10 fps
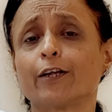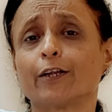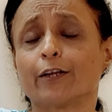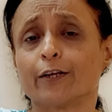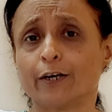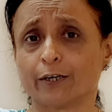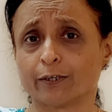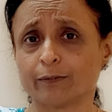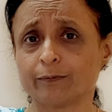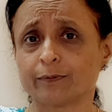
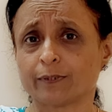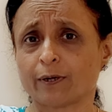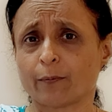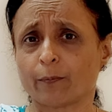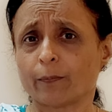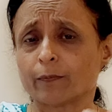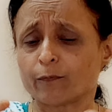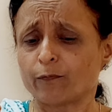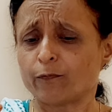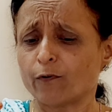Now
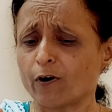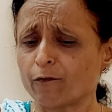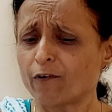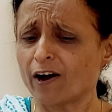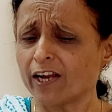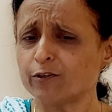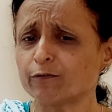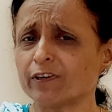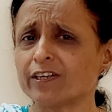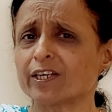why do we
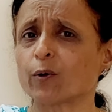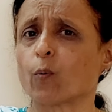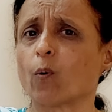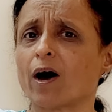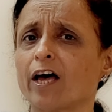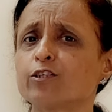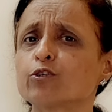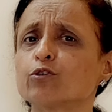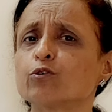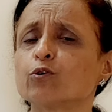require to
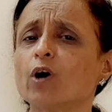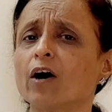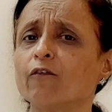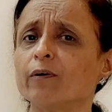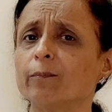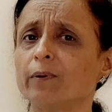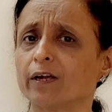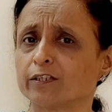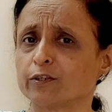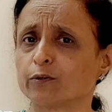know our blood
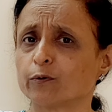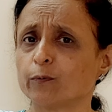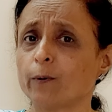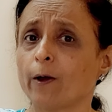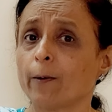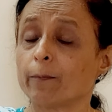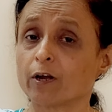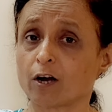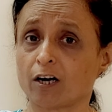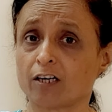group?
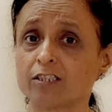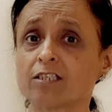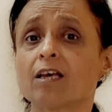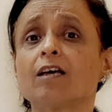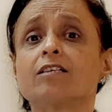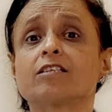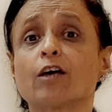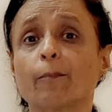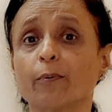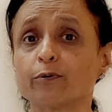Because
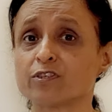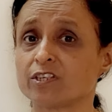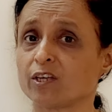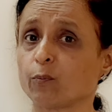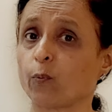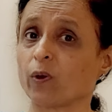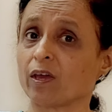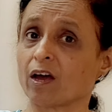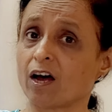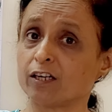supposing we
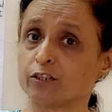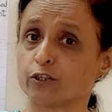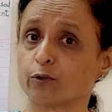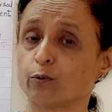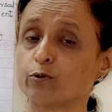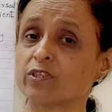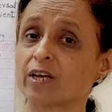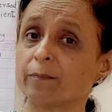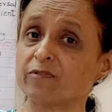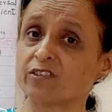undergo some
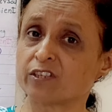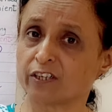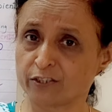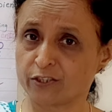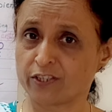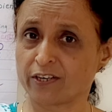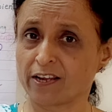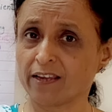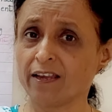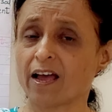
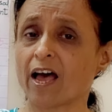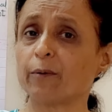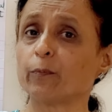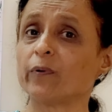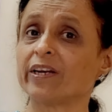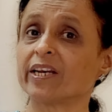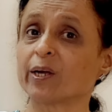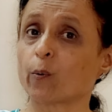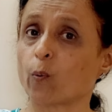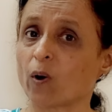surgery and we
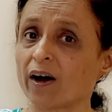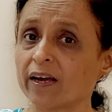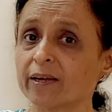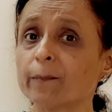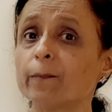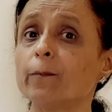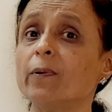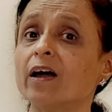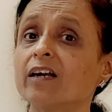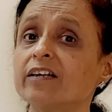require
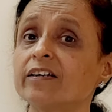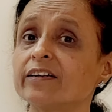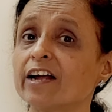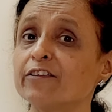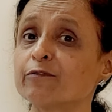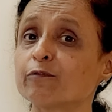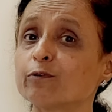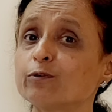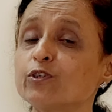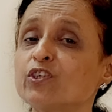blood
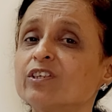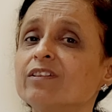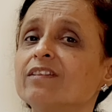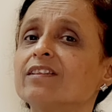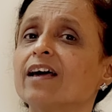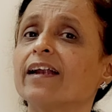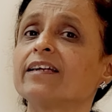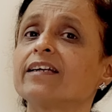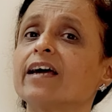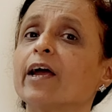transfusion, that
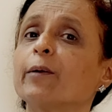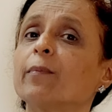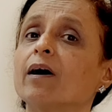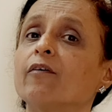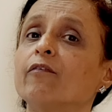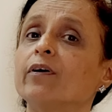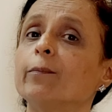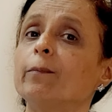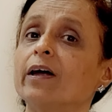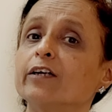time our
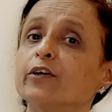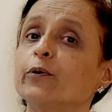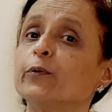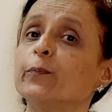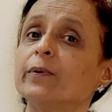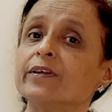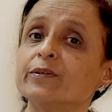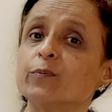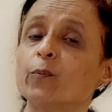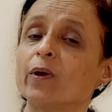blood group is
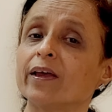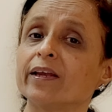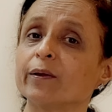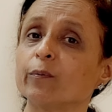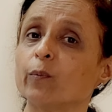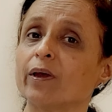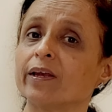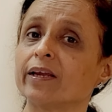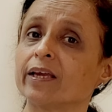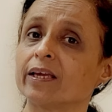very
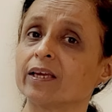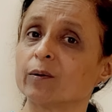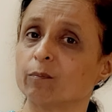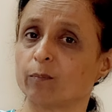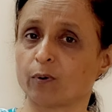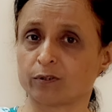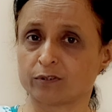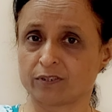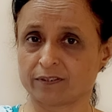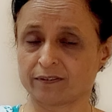important.
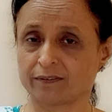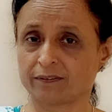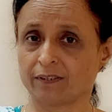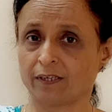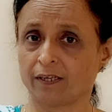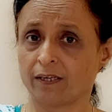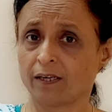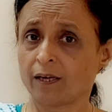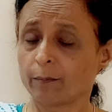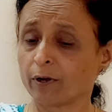
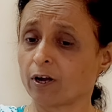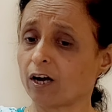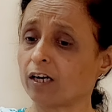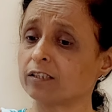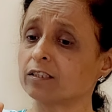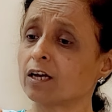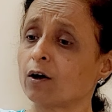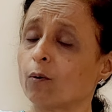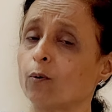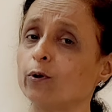Because
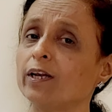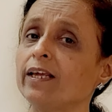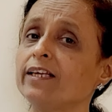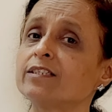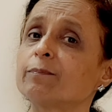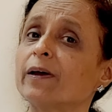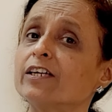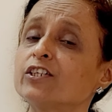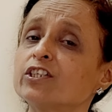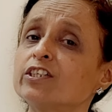only
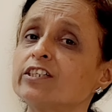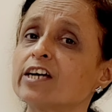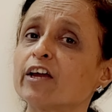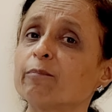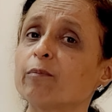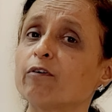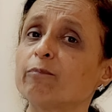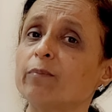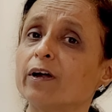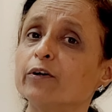special type of
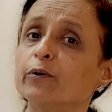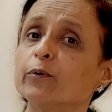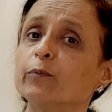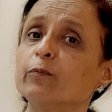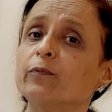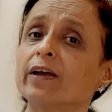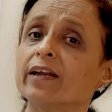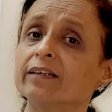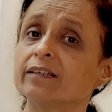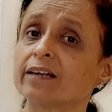blood group can
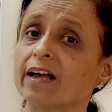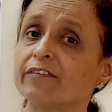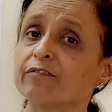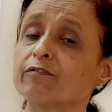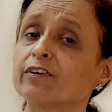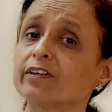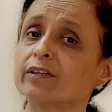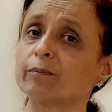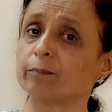transfer the